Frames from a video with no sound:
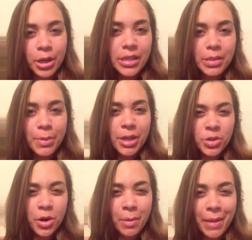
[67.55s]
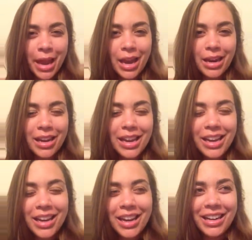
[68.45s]
He's a big, strong man.
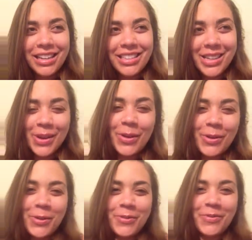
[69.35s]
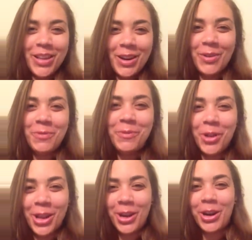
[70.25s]

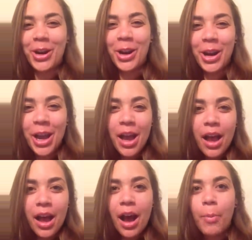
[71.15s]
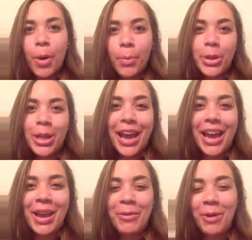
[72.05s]
We'll hear a bump in the
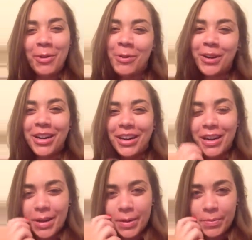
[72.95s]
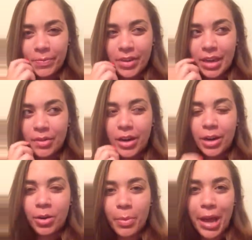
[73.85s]
night while we're getting ready
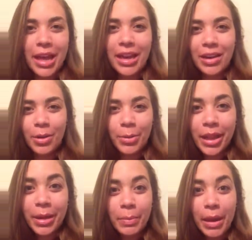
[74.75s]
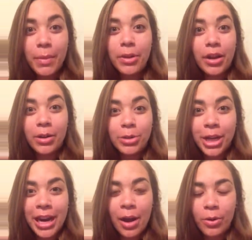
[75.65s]
to go to bed, and I'll be like, "Baby, you gotta go
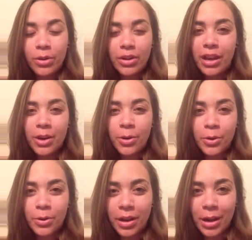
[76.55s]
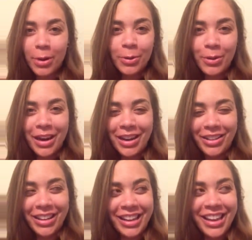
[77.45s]
check it out. You gotta go." And
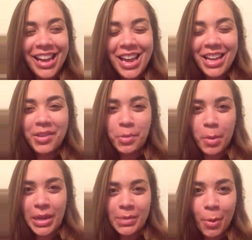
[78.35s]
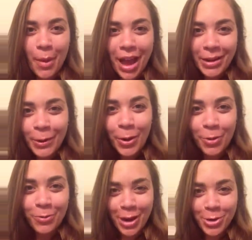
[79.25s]
I'll like give him a baseball bat, and he'll
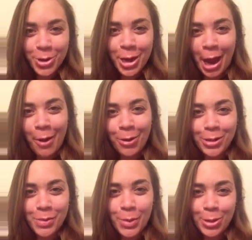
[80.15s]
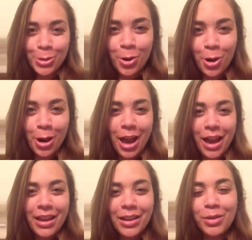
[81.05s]
go venturing out as a big, strong
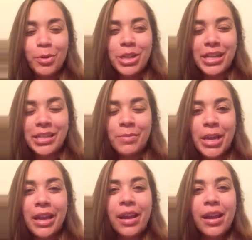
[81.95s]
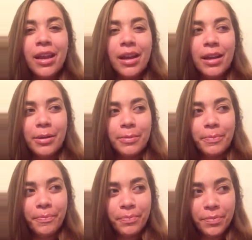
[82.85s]
guy, protecting me.
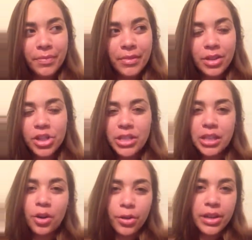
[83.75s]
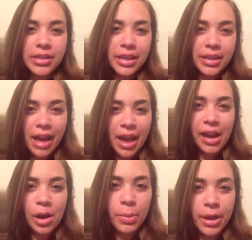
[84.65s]
Just little things like
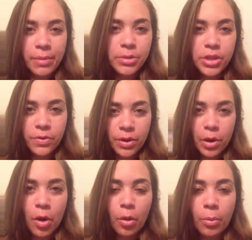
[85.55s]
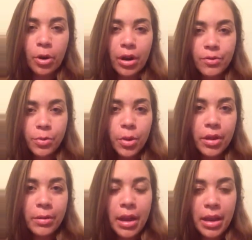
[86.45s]
that help him to feel more
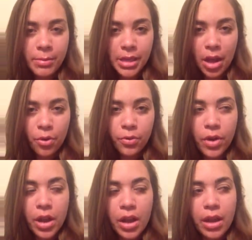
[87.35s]
comfortable in himself.